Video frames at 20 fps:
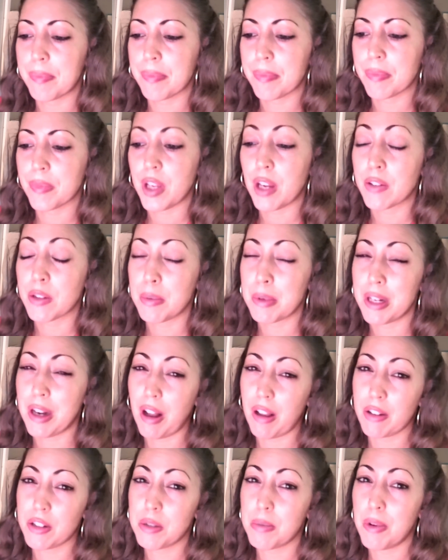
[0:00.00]
You have to be
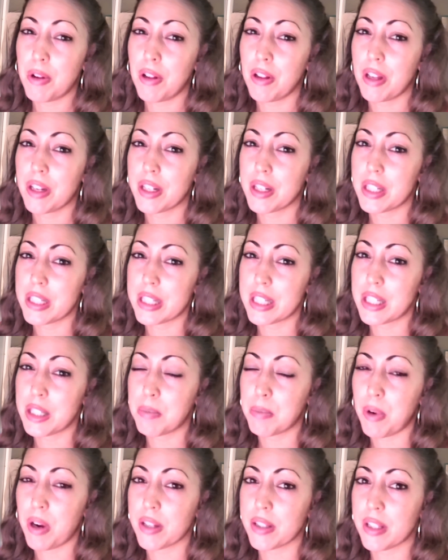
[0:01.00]
knowledgeable on the disease
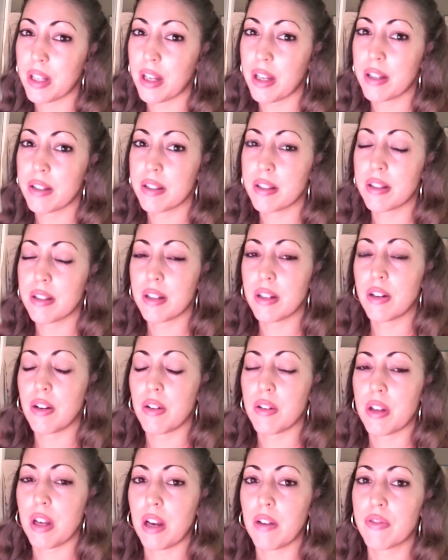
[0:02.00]
process.
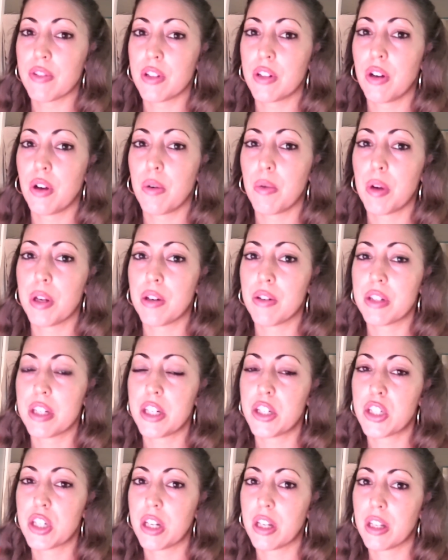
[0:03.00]
You have to know what you're
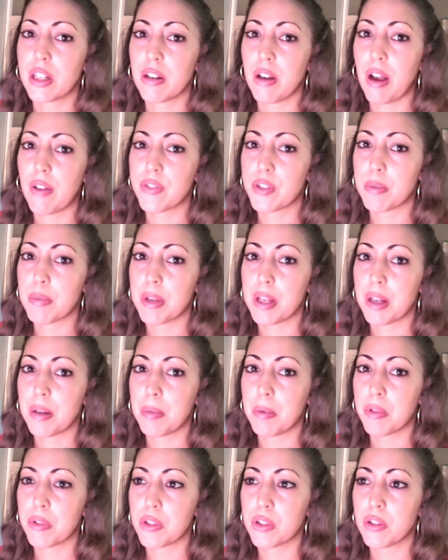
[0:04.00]
teaching. You have to be
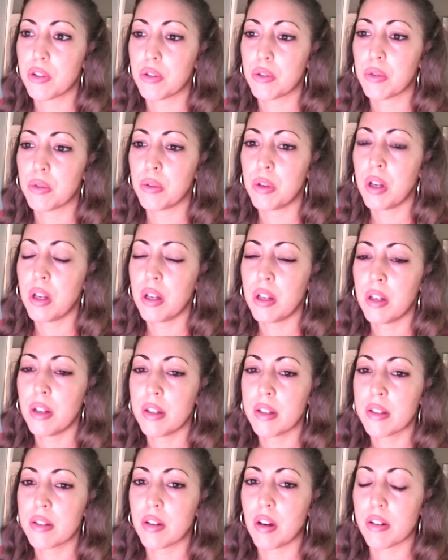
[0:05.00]
able to
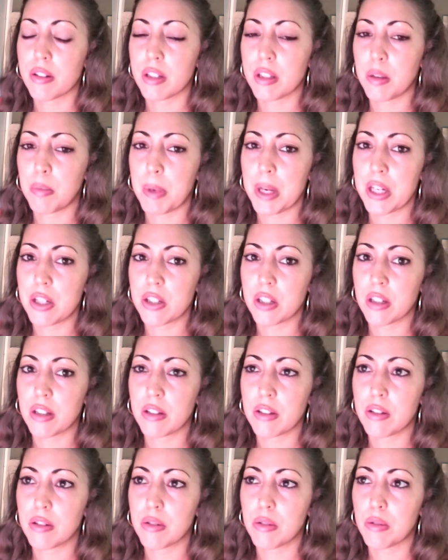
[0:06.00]
talk to the
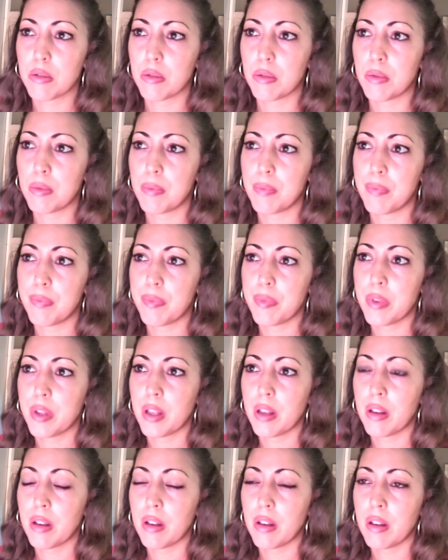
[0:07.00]
patient to
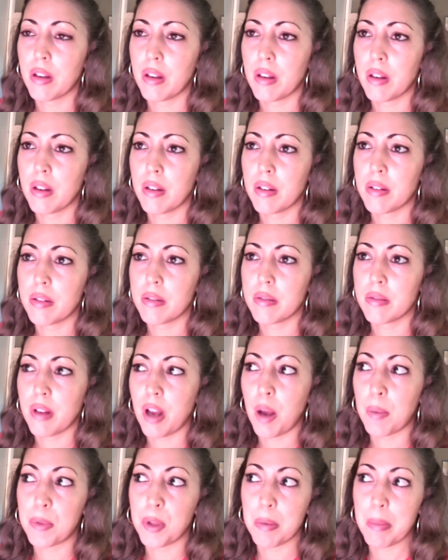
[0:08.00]

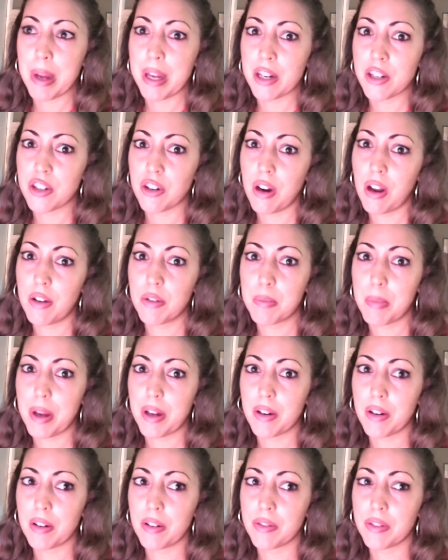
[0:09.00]
help the manager help
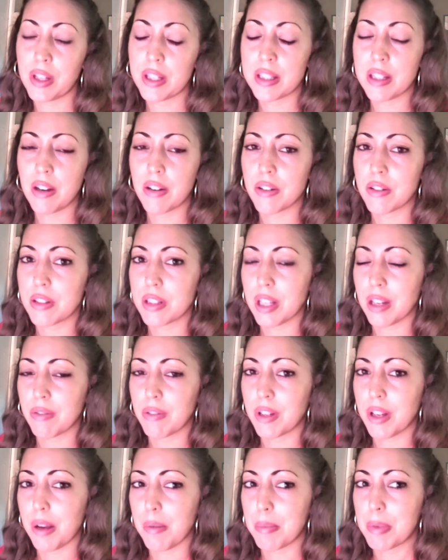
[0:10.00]
better. That's how you save
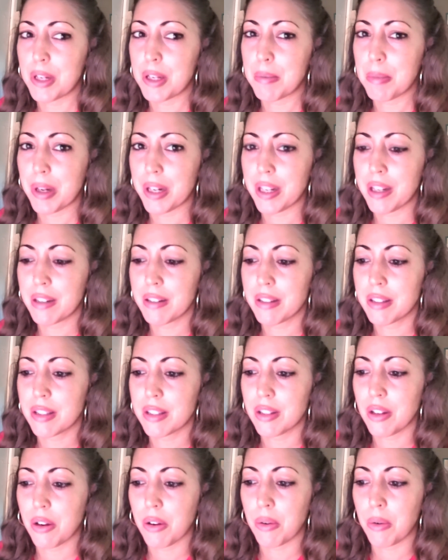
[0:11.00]
the company money.
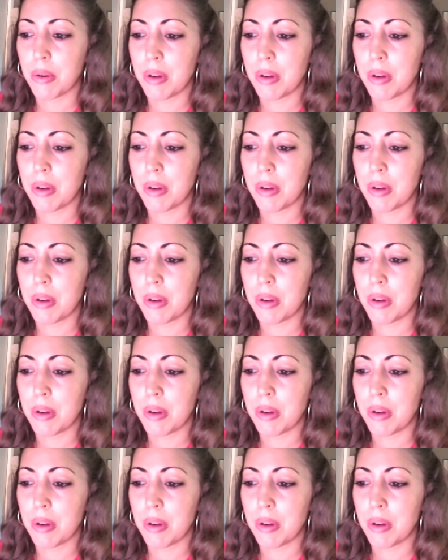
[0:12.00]
So,